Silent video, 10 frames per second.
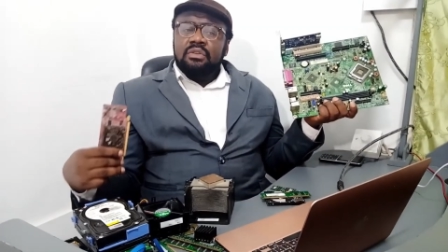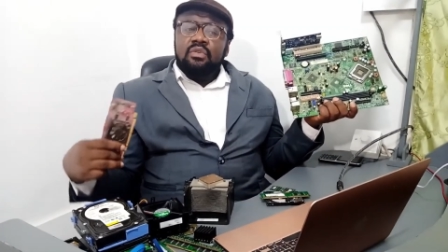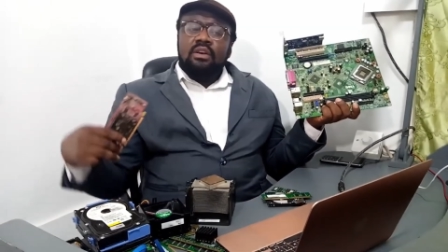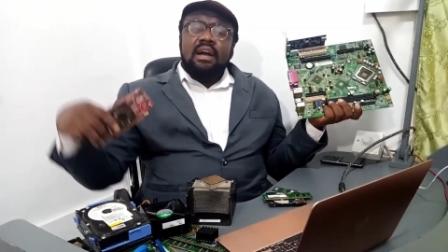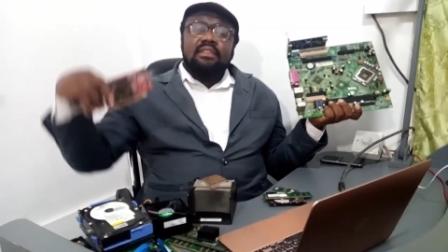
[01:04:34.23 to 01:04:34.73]

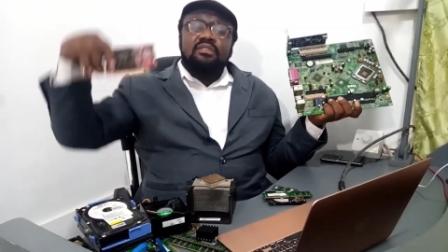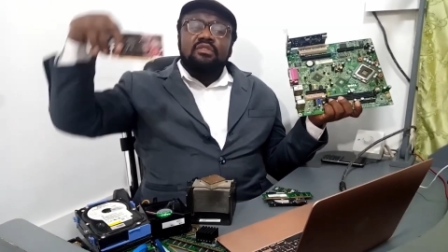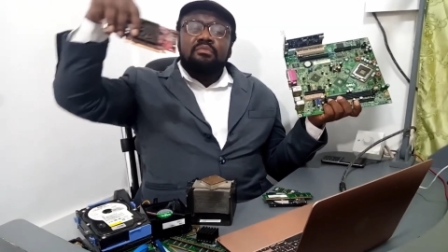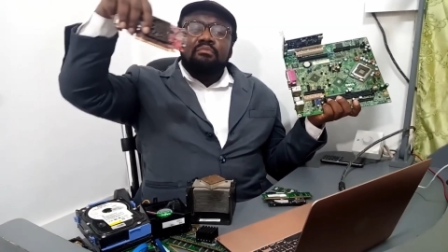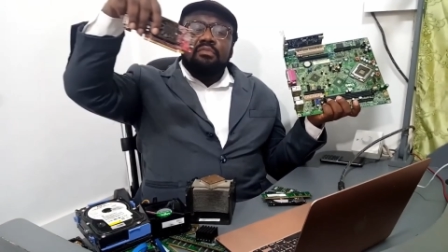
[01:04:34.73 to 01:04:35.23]
You
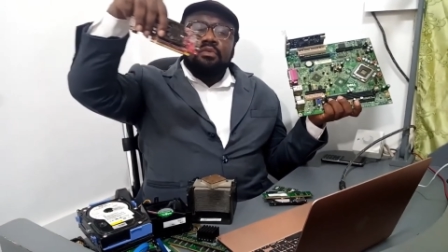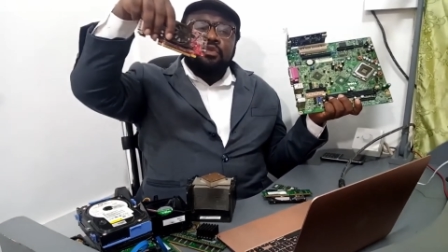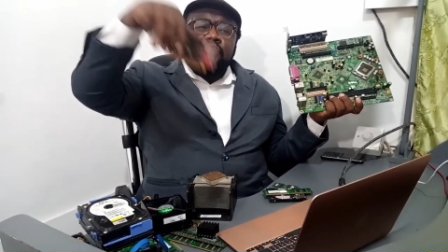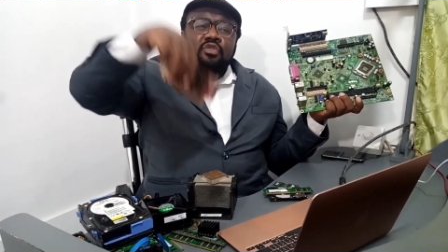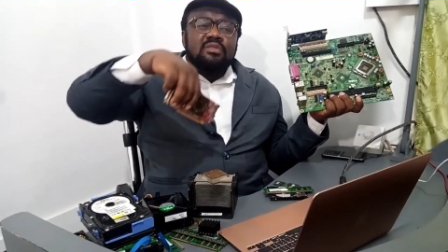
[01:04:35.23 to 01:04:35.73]
can't
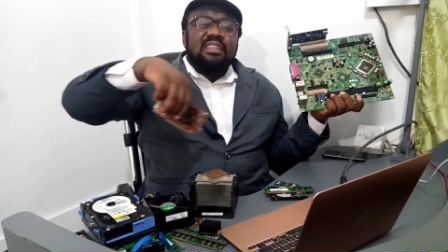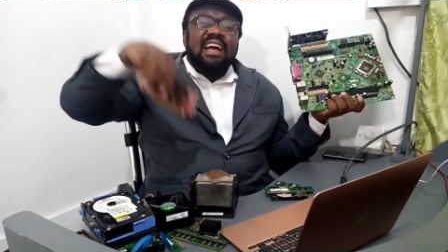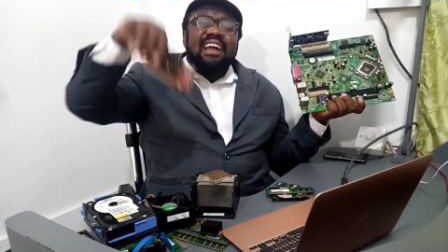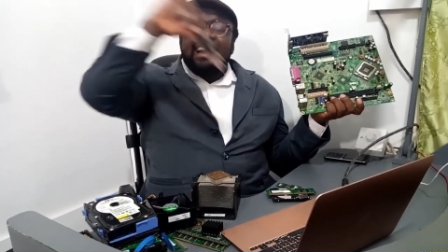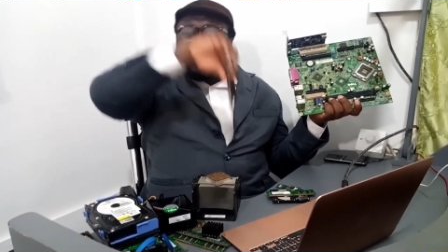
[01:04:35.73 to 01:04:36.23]
use
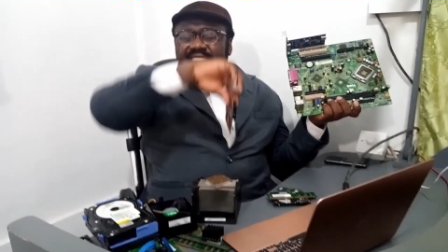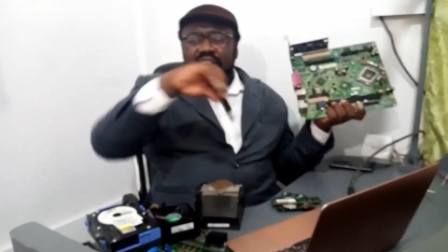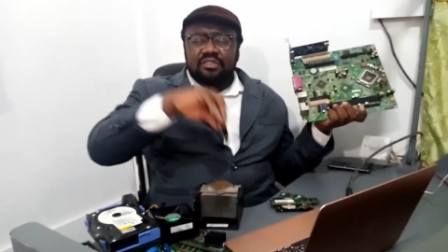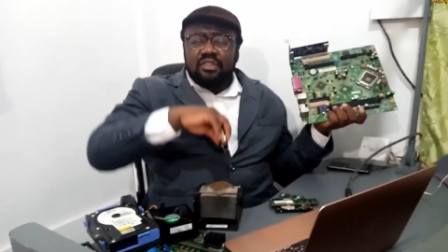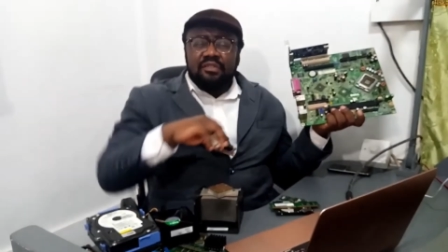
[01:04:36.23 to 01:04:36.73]
that
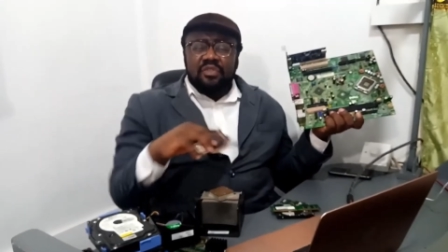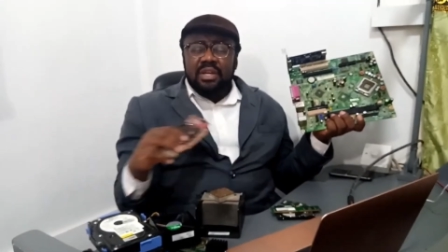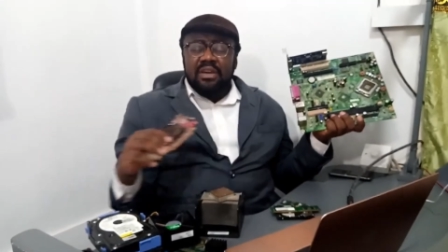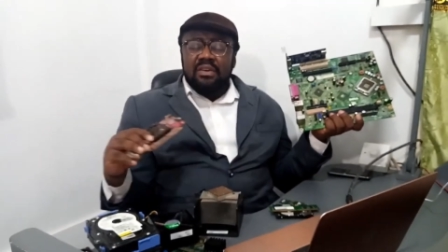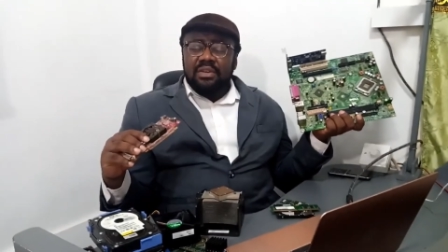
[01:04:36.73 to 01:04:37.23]
kind of
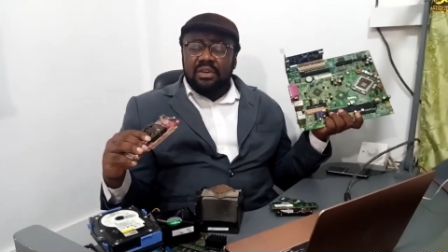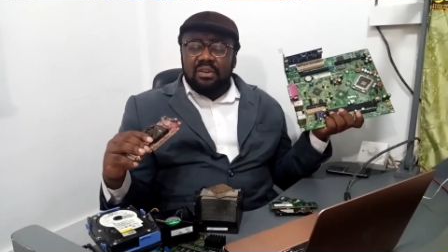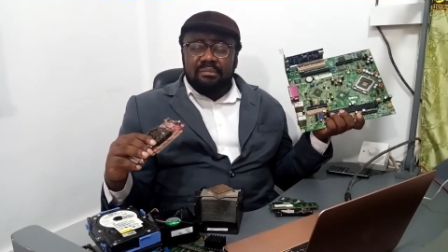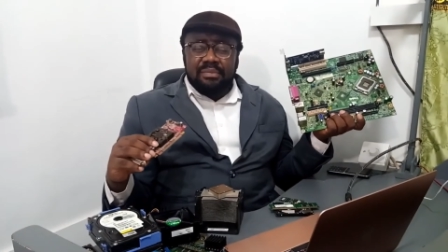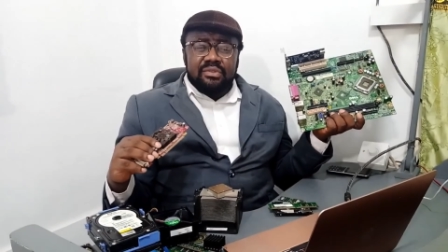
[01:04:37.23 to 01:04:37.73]
software on your
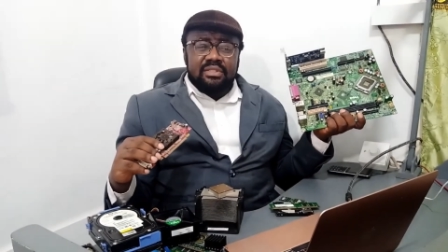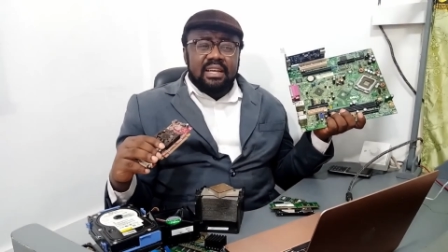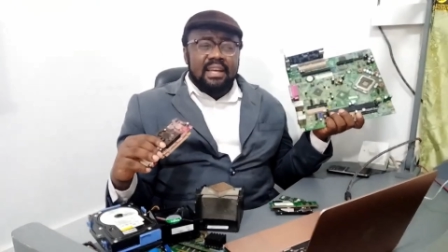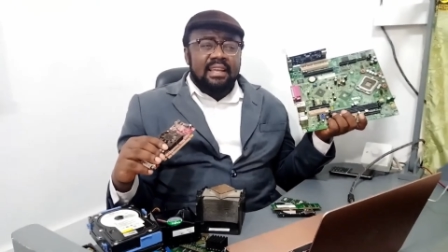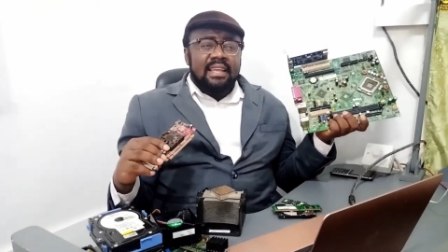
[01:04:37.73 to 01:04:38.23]

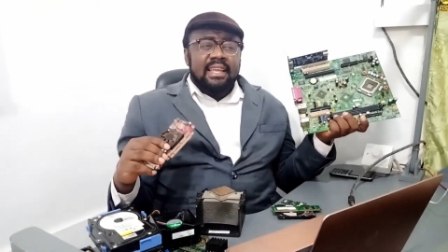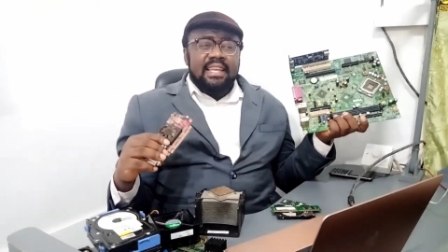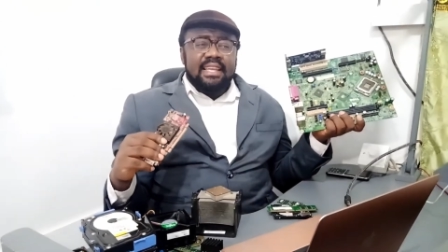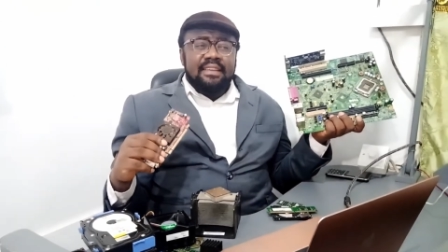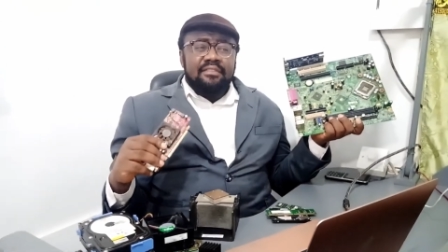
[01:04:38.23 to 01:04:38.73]
computer
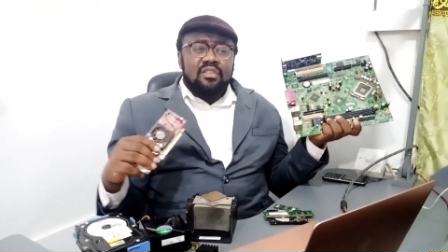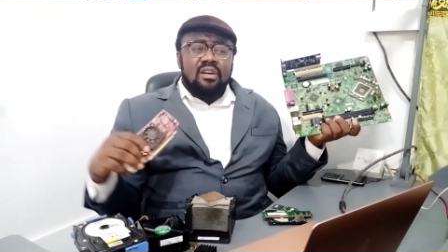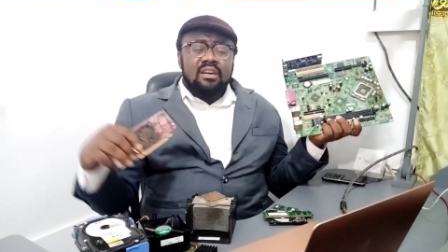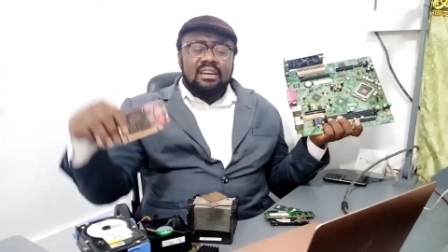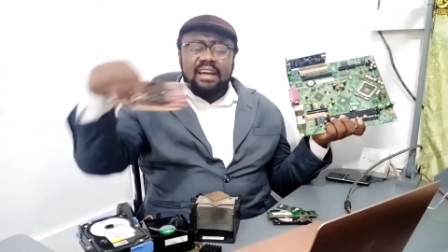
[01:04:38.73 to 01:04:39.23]
if
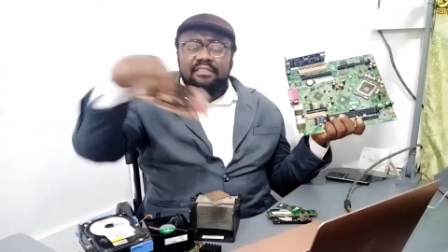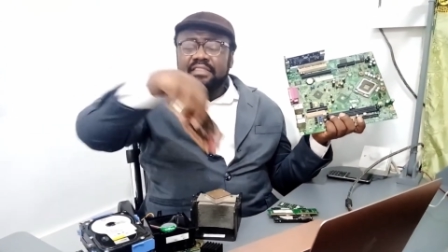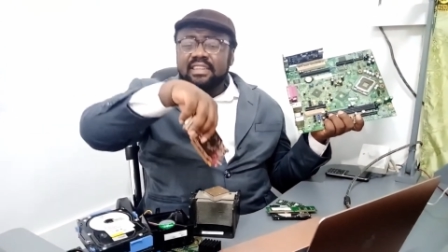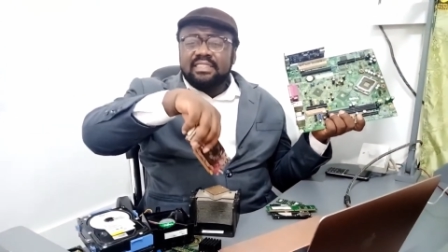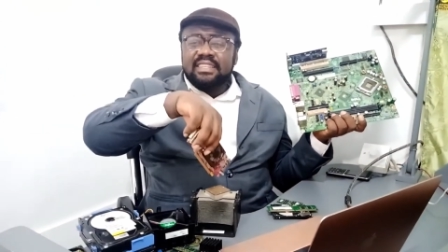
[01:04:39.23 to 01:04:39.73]
your
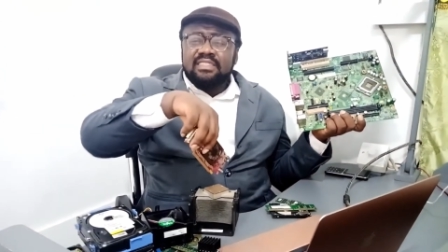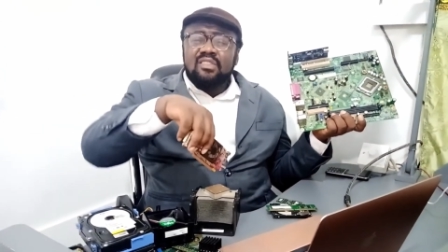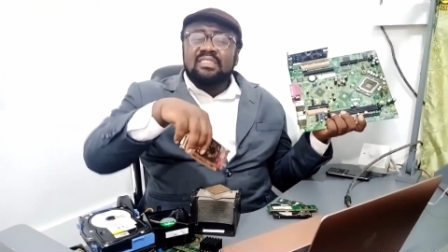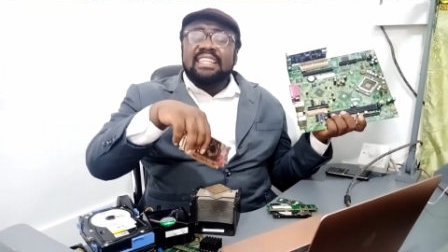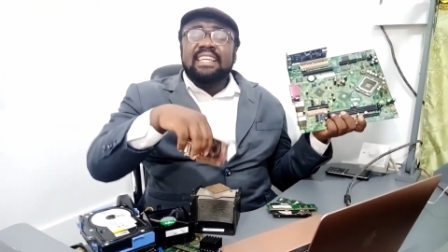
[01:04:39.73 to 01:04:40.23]
graphics is
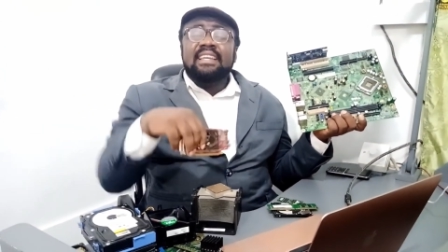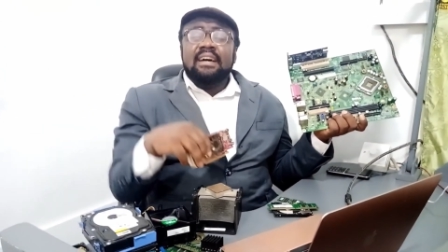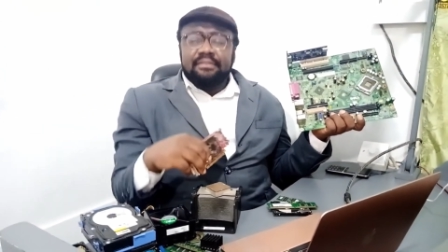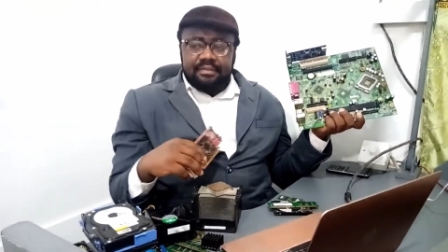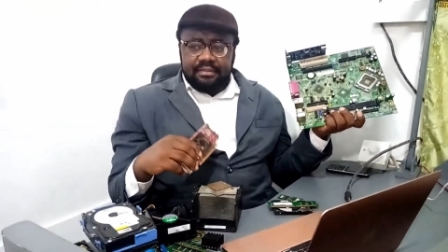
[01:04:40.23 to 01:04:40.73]
not
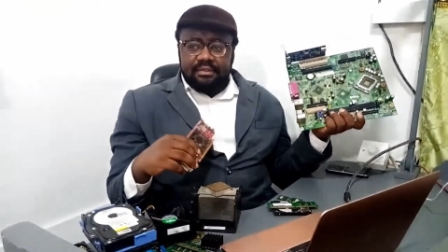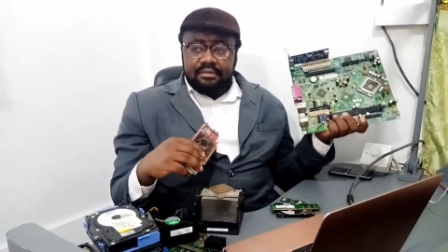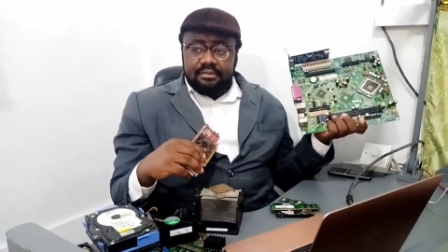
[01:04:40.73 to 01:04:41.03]
enough.